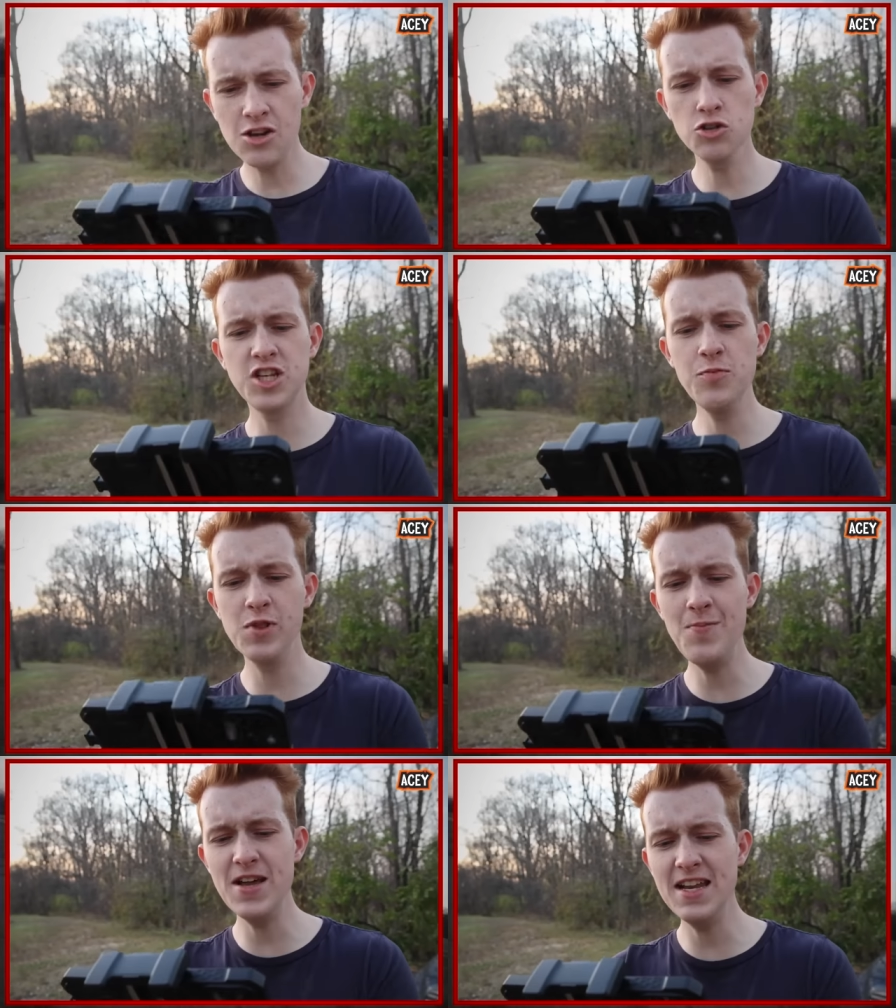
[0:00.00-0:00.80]
I don't see
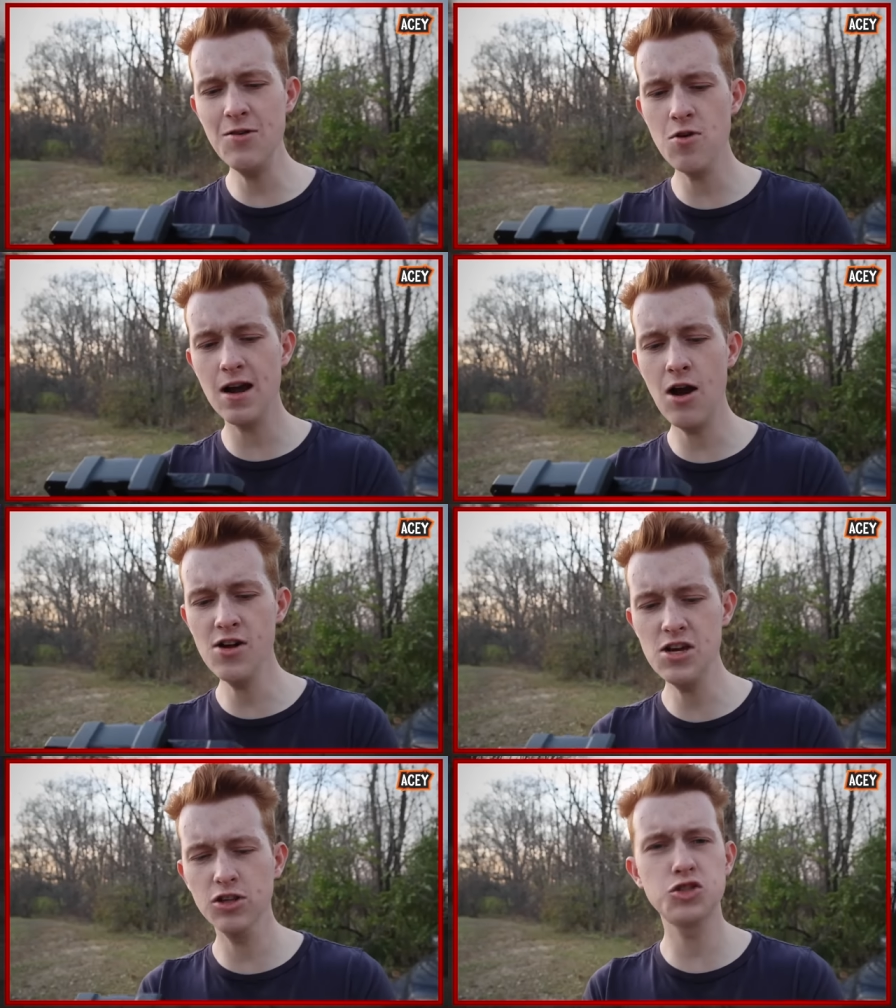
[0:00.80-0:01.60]
Blippi anywhere out
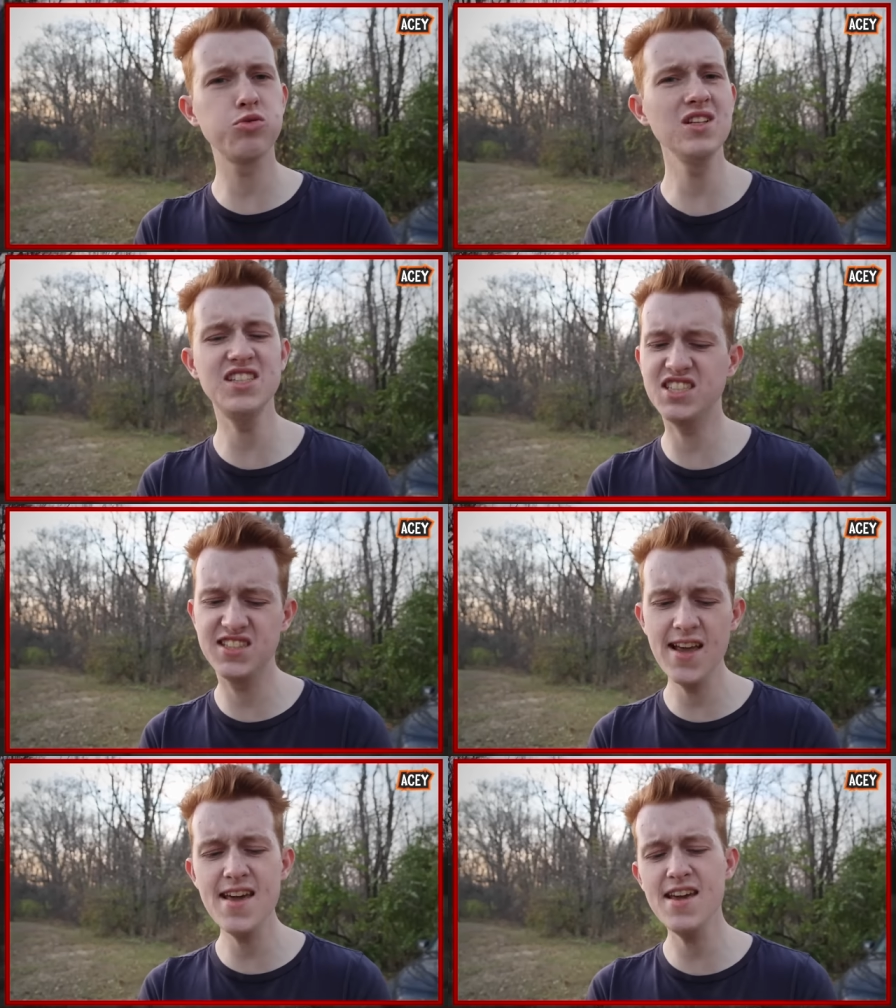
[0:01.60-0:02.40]
here. This really
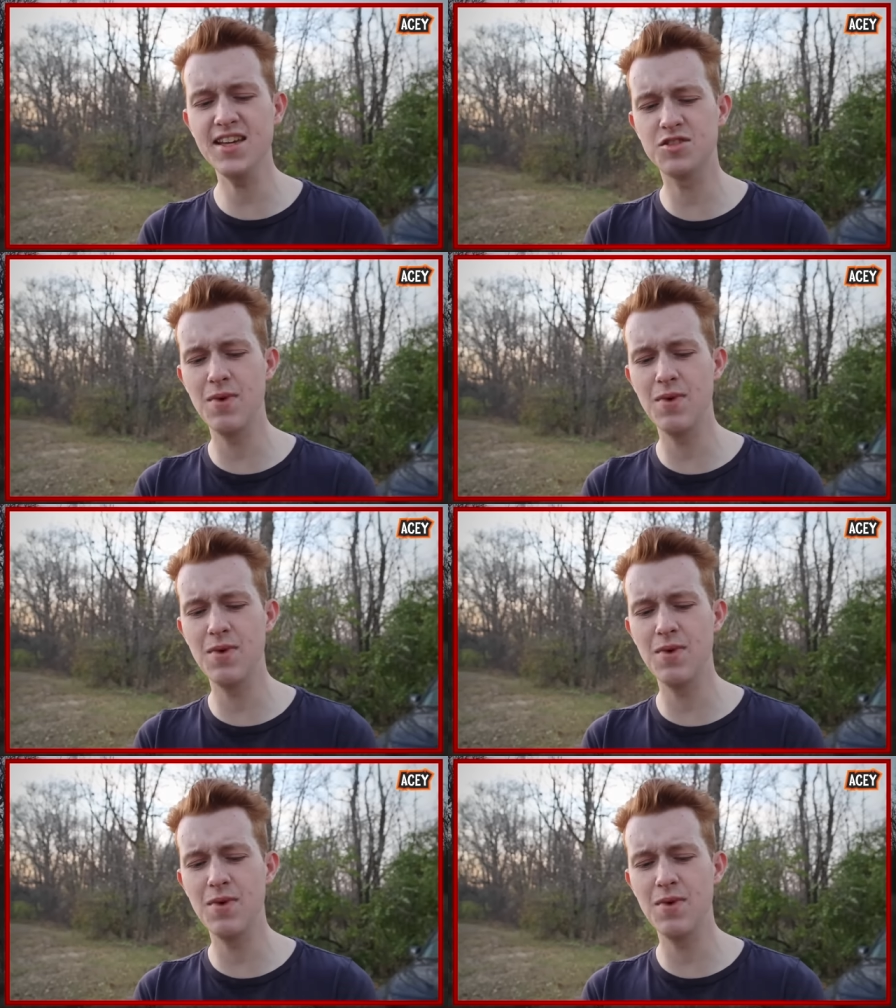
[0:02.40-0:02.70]
stinks,